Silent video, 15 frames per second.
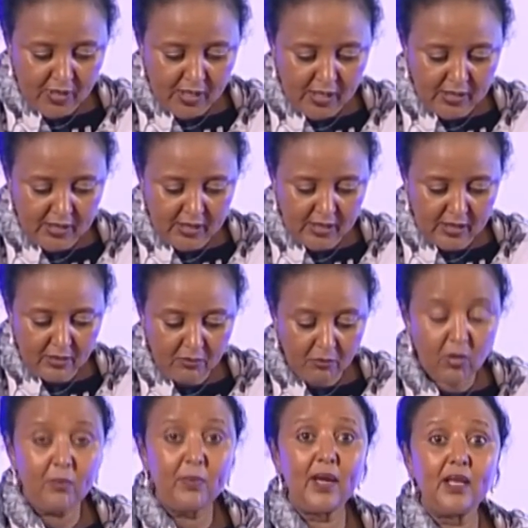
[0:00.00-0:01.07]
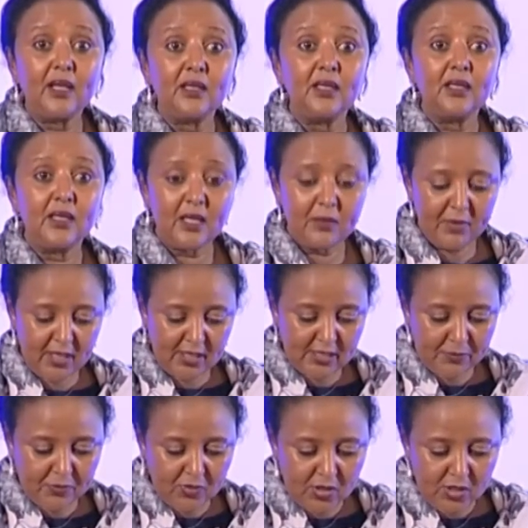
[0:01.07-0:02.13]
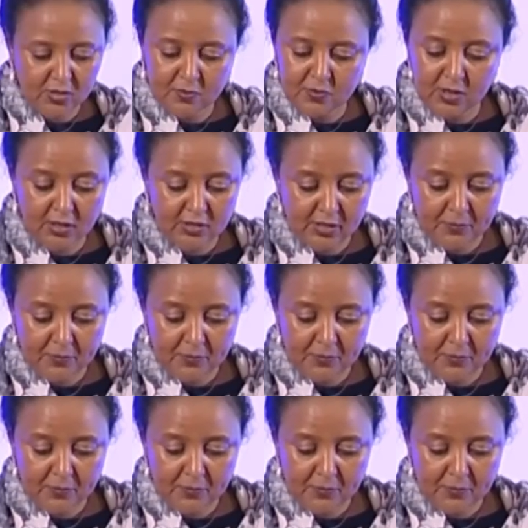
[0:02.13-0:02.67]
the mobile money subscriptions